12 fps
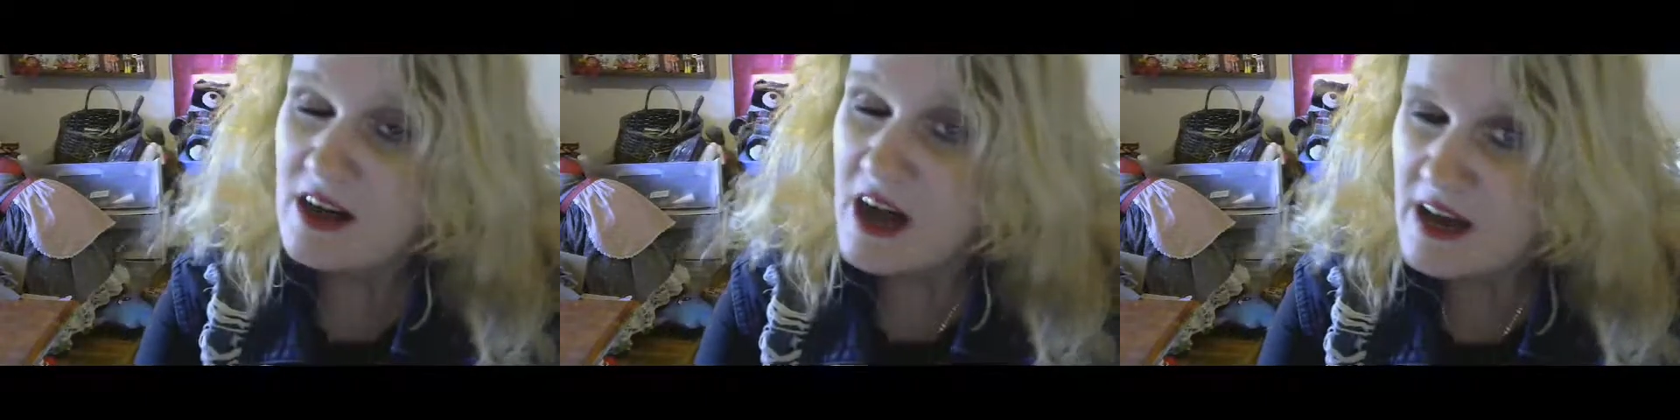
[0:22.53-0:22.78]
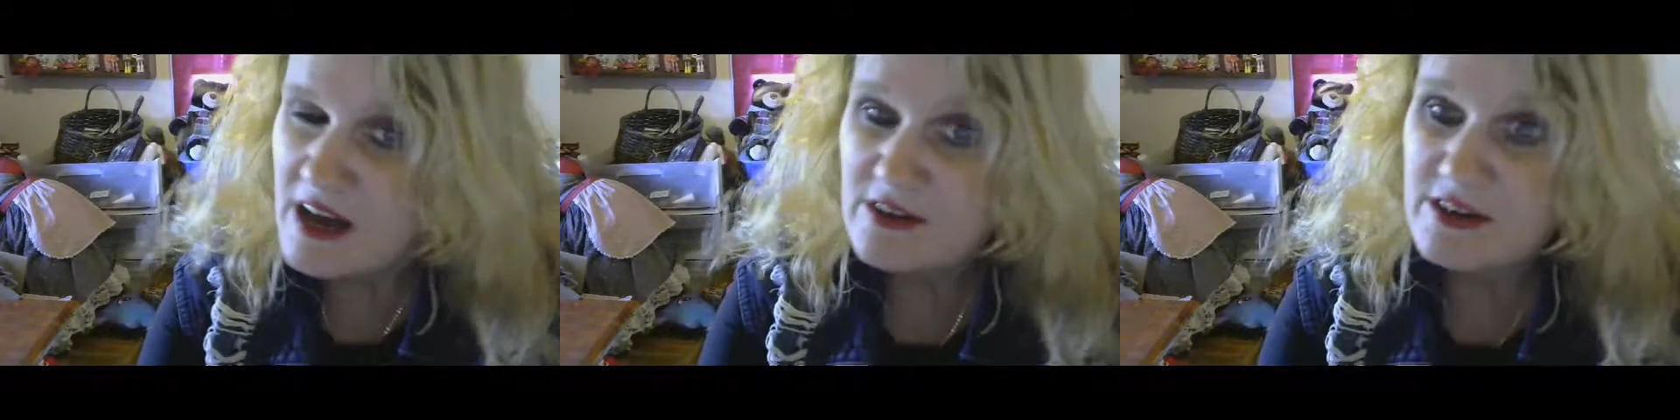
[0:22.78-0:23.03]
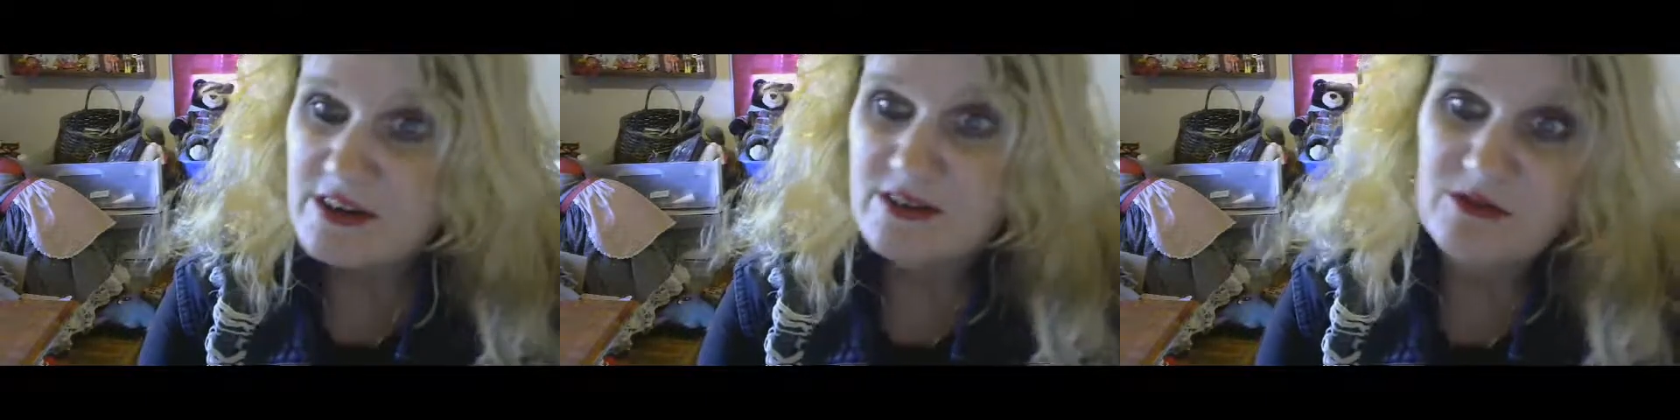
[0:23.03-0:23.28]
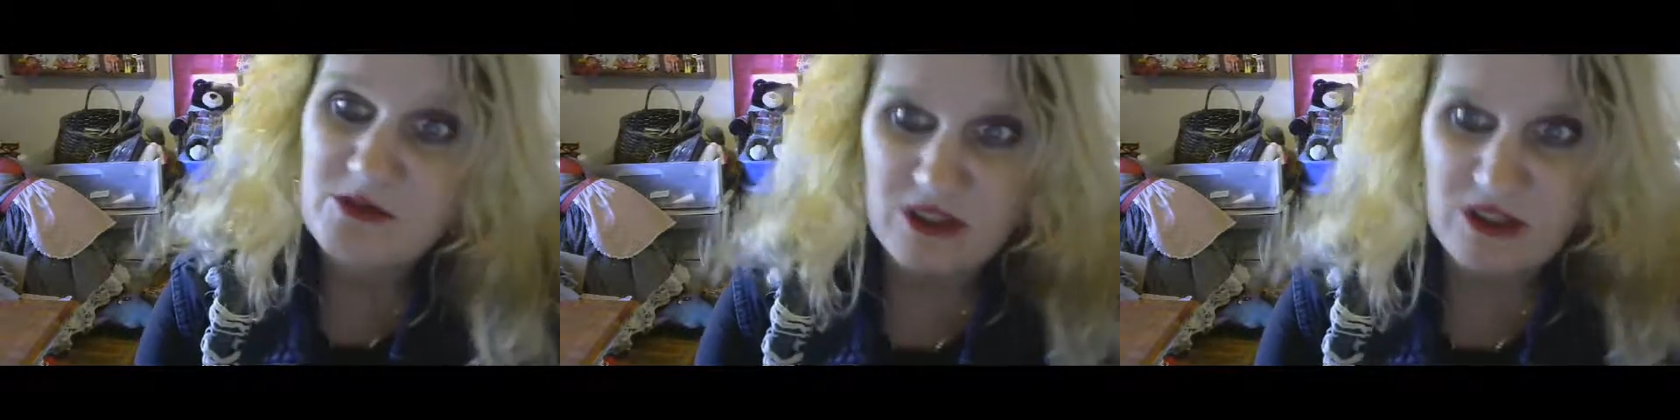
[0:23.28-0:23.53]
I don't
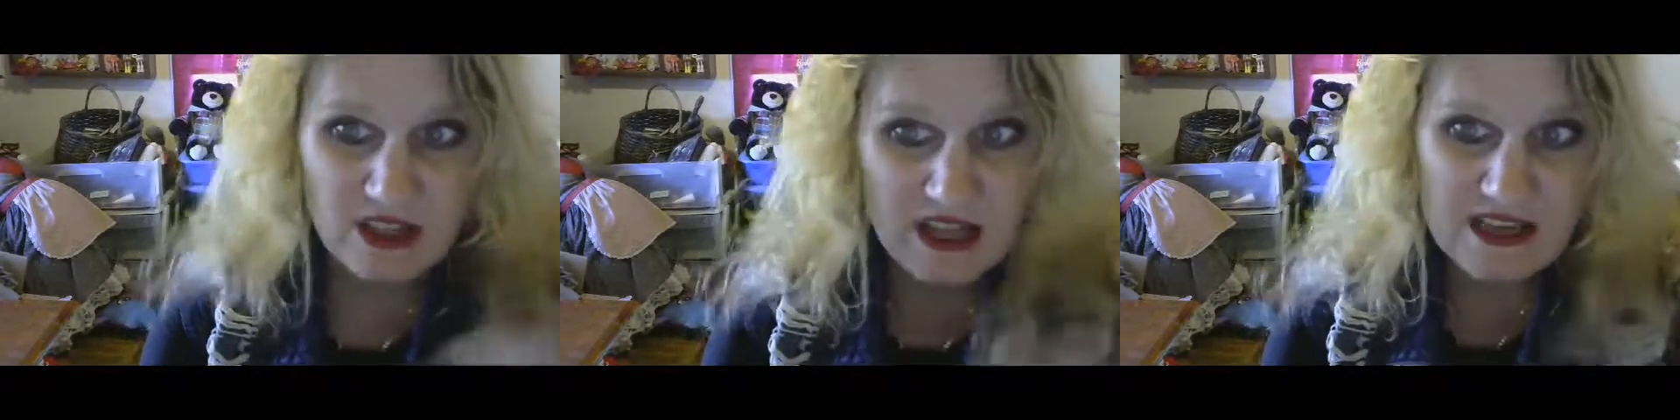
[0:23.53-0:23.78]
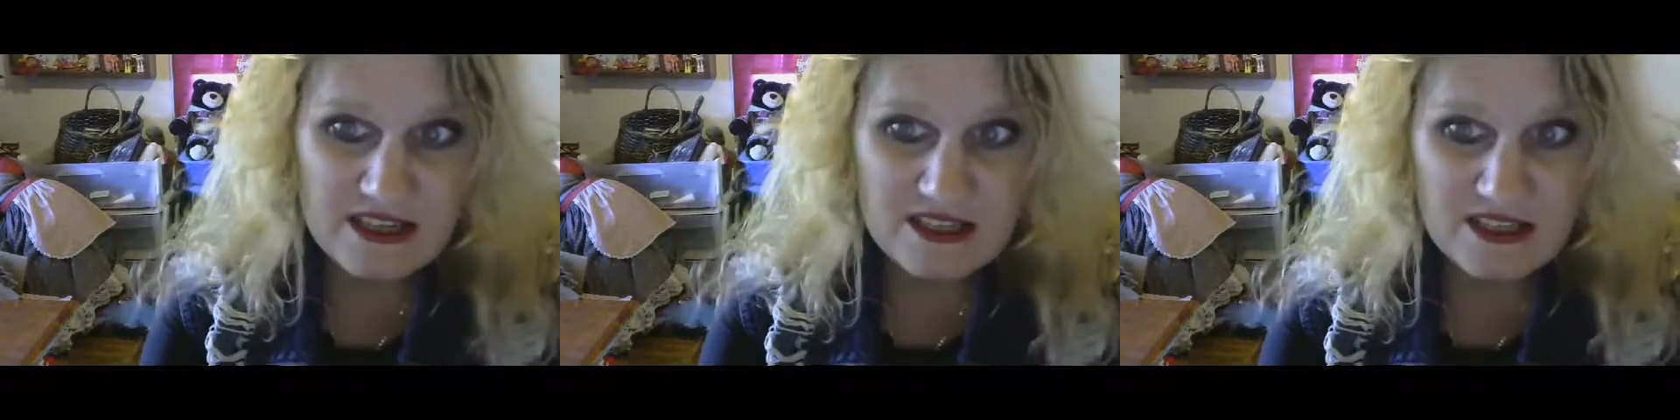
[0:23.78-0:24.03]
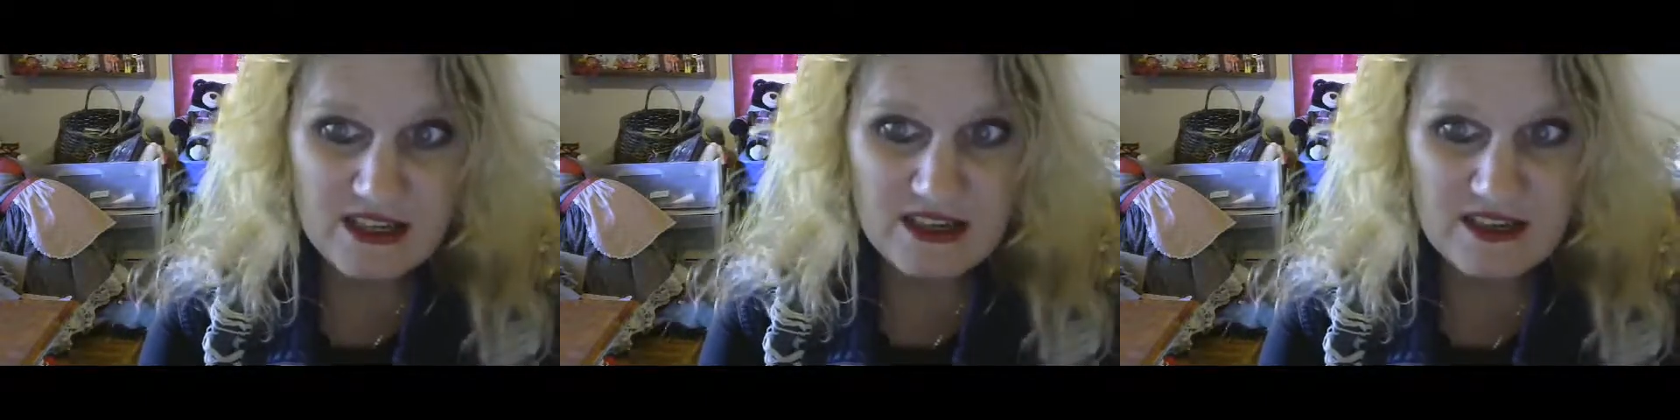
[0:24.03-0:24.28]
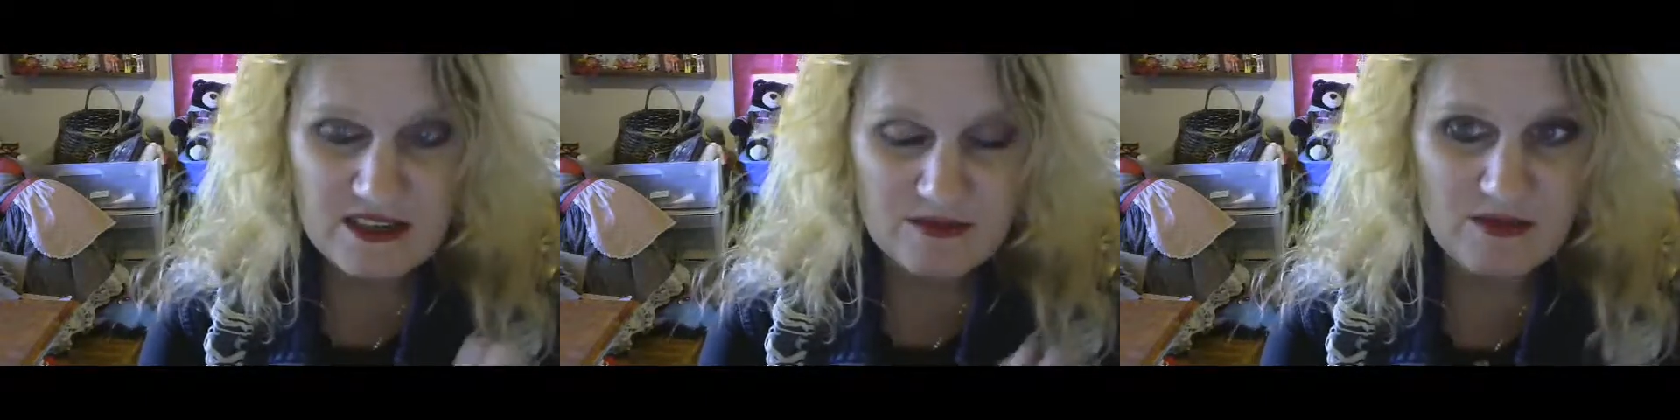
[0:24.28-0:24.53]
know, last
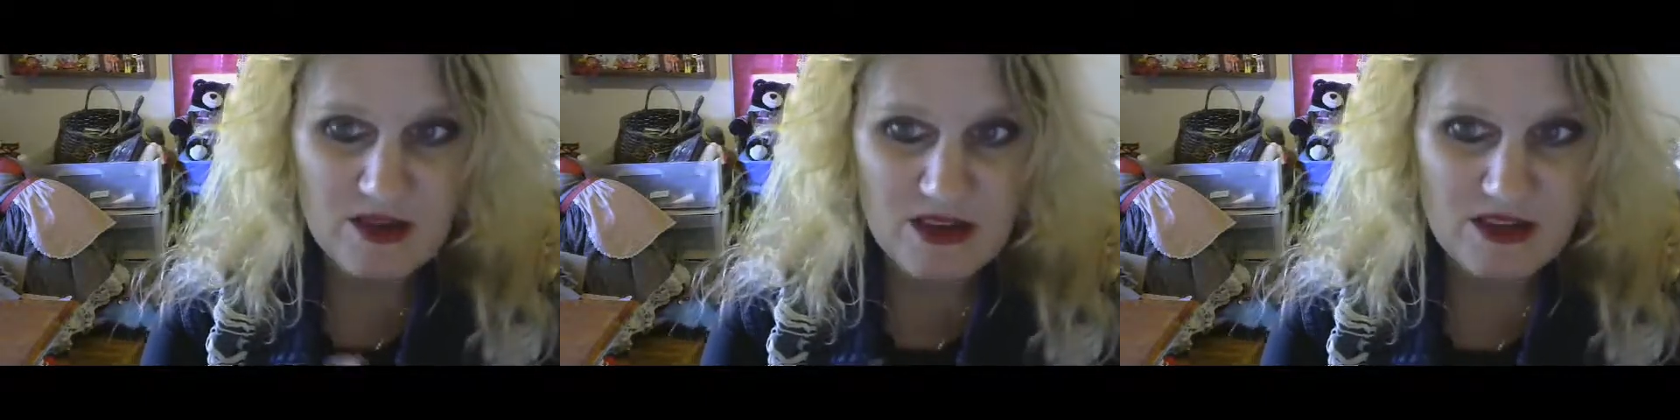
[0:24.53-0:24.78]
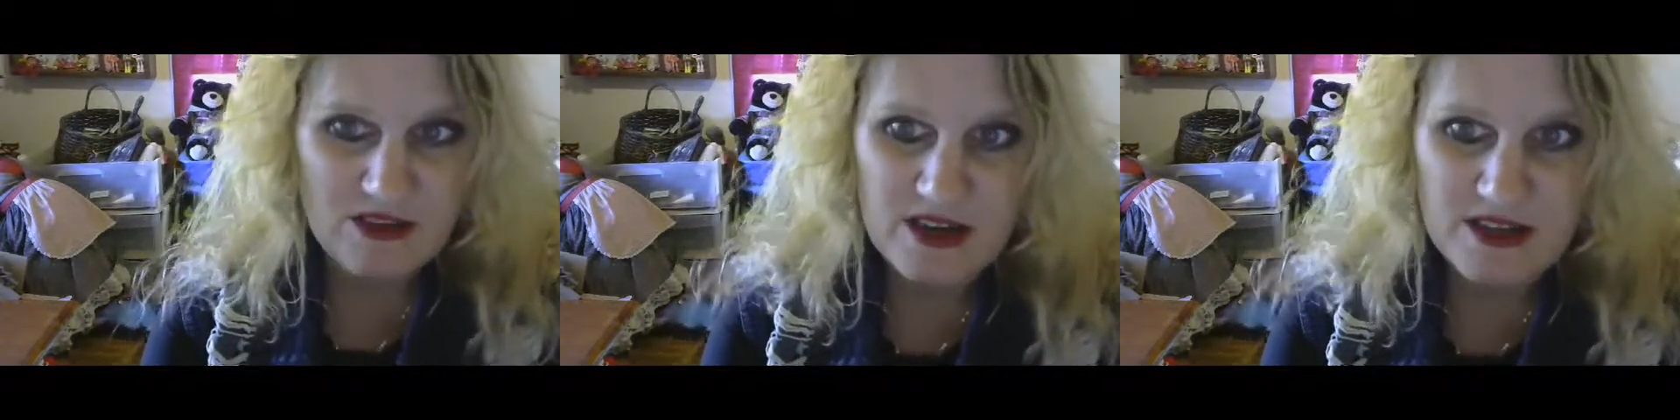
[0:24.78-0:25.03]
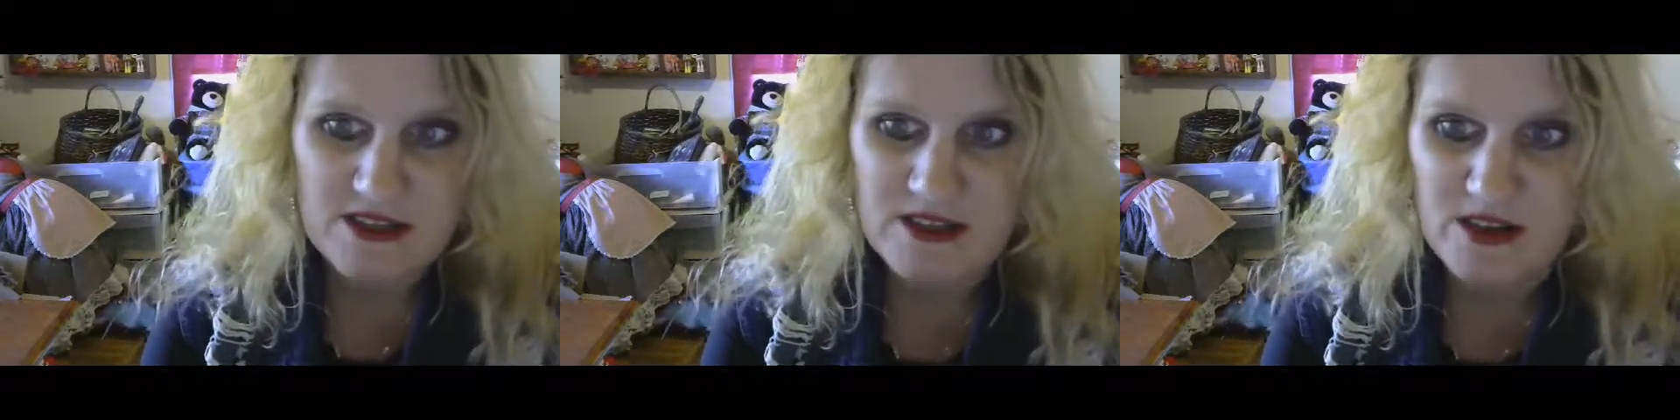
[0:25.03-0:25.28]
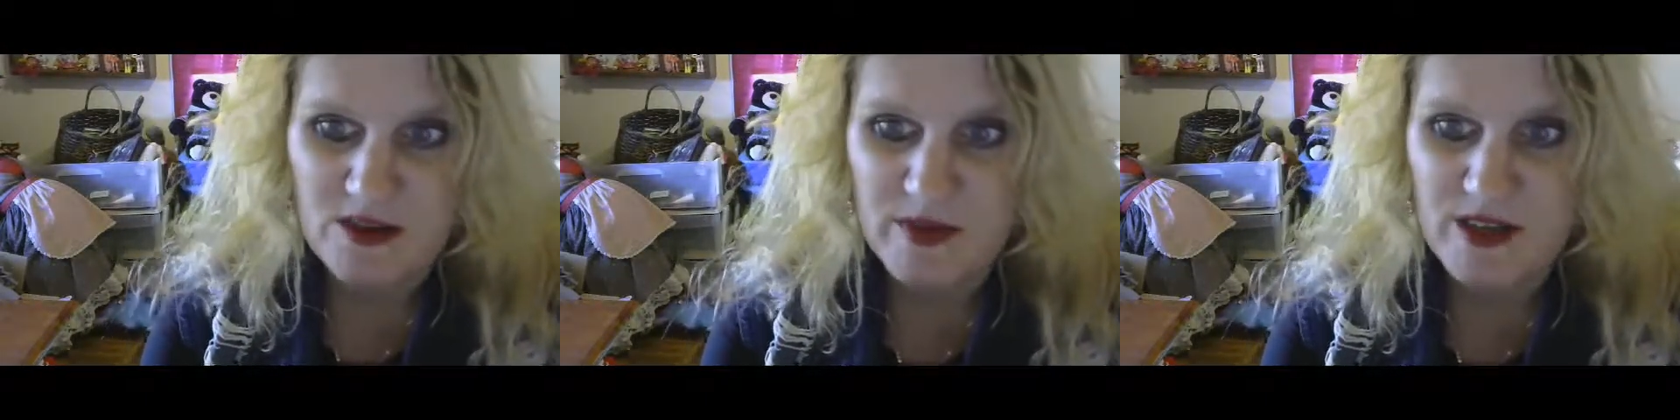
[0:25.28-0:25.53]
time you guys
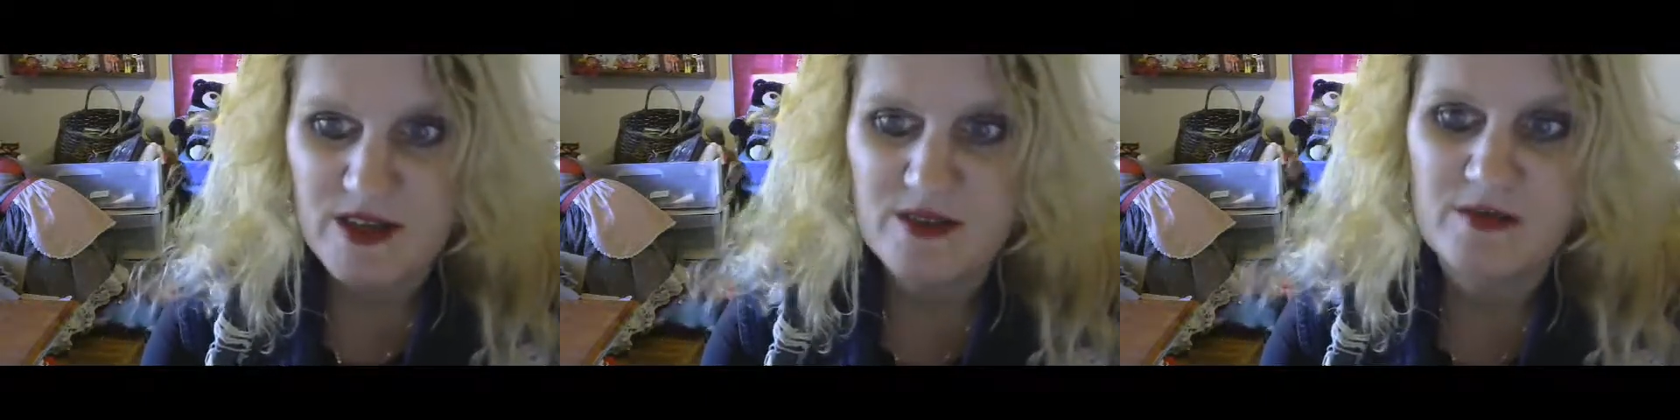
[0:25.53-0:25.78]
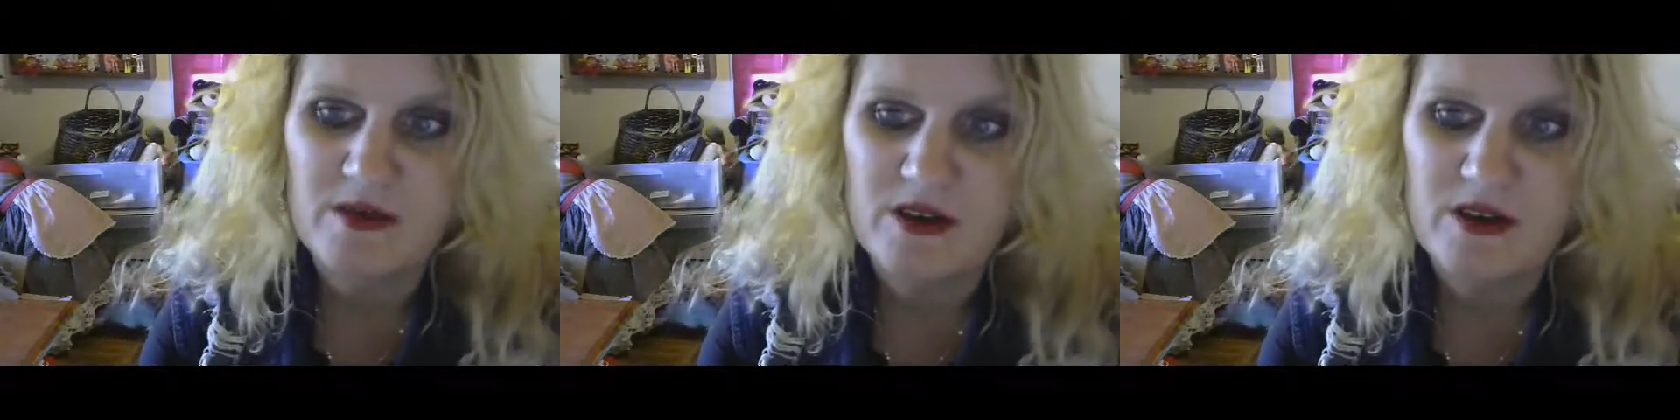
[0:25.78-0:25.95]
saw me,